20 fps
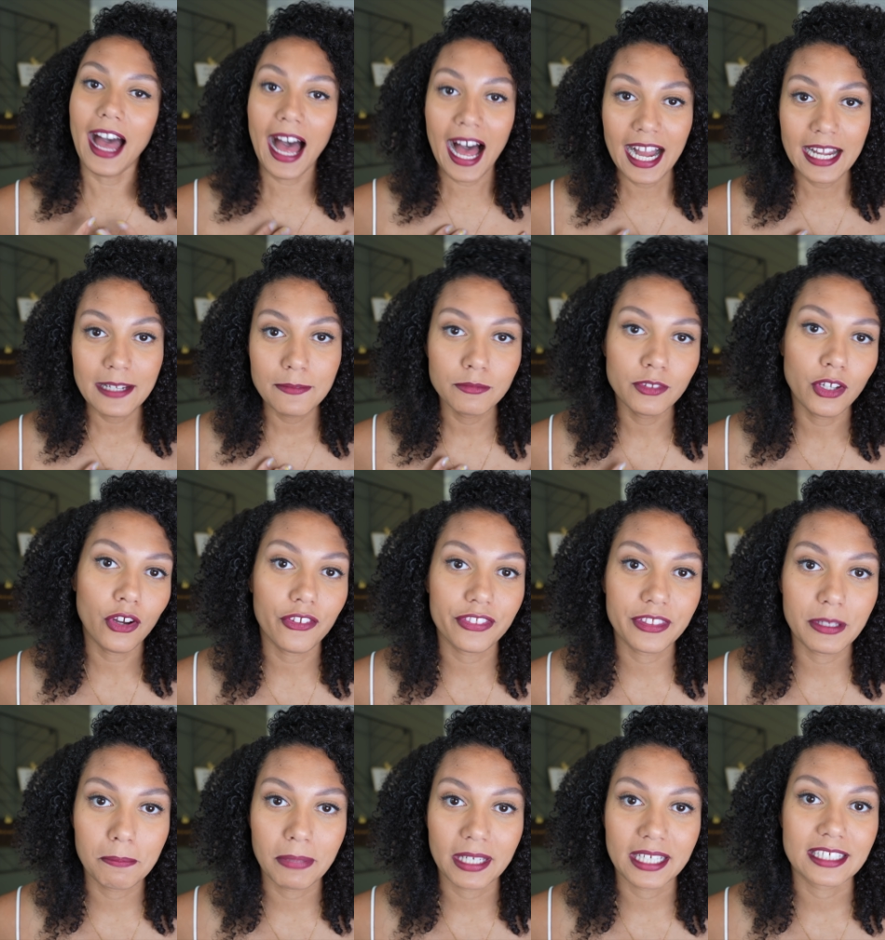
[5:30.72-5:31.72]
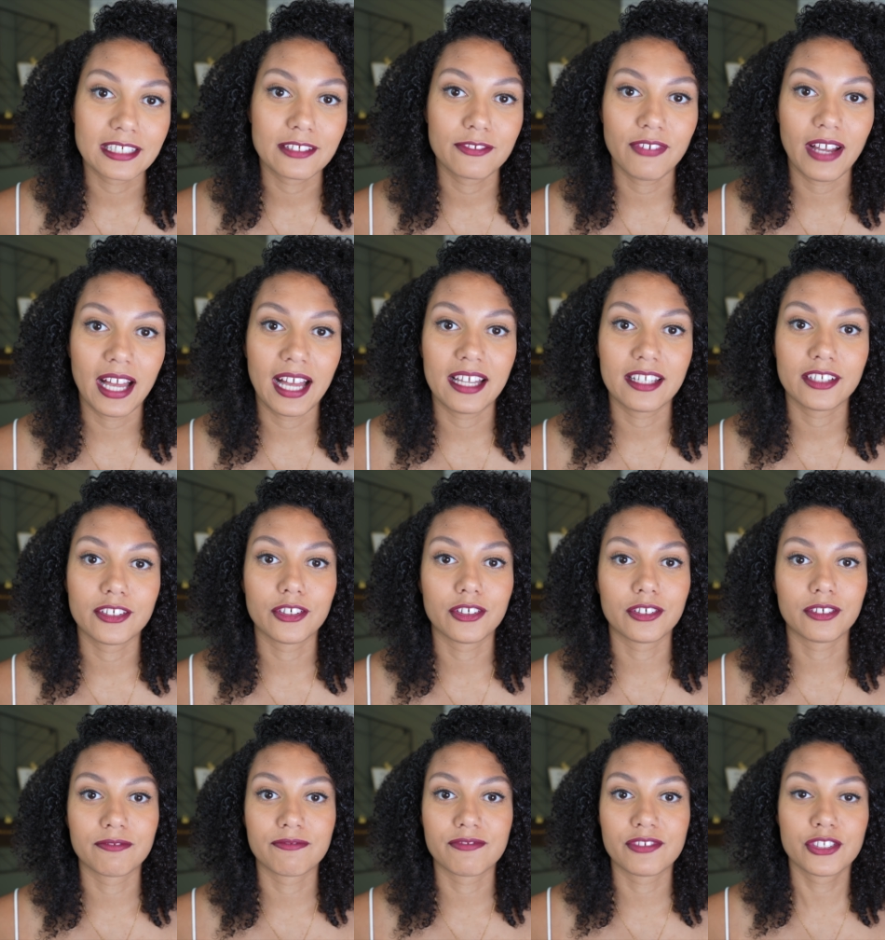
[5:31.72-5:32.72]
I'm not the biggest fan
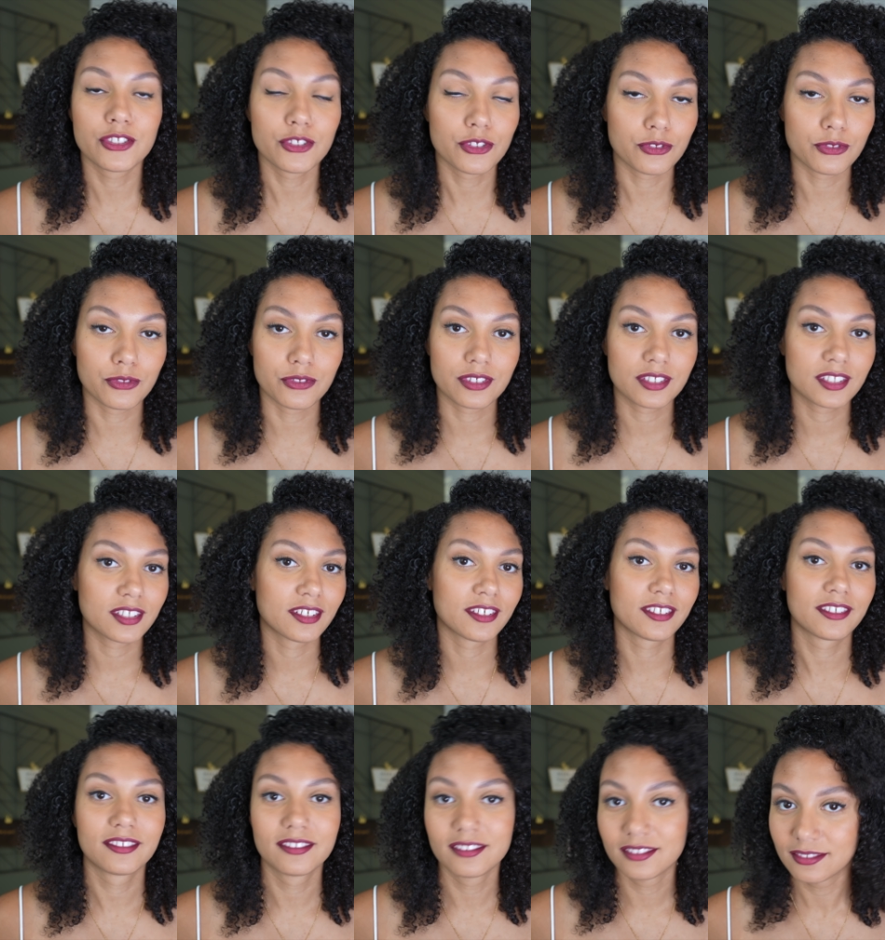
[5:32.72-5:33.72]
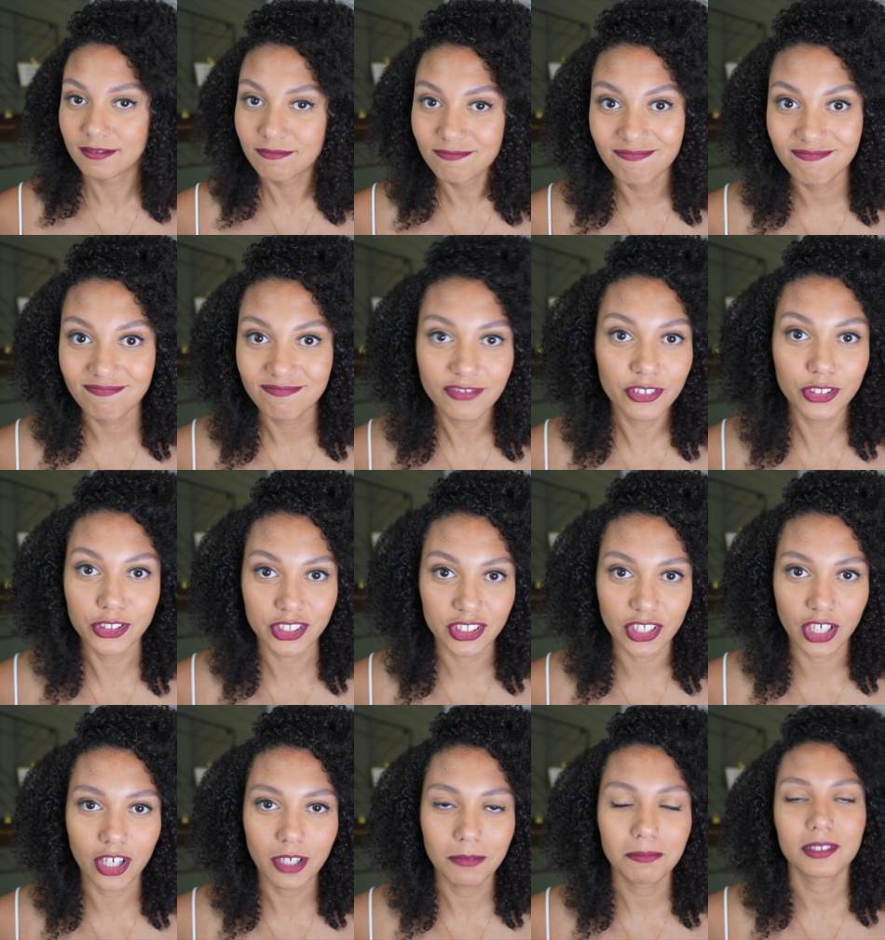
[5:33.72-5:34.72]
of zoos, full
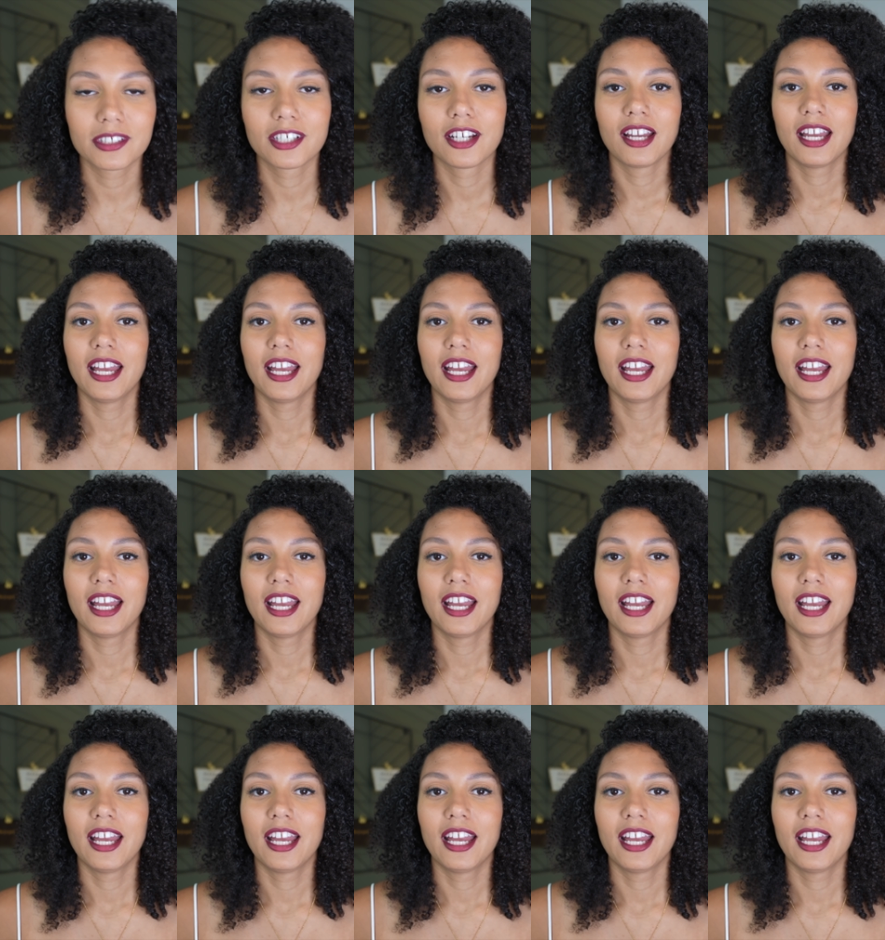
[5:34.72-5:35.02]
stop.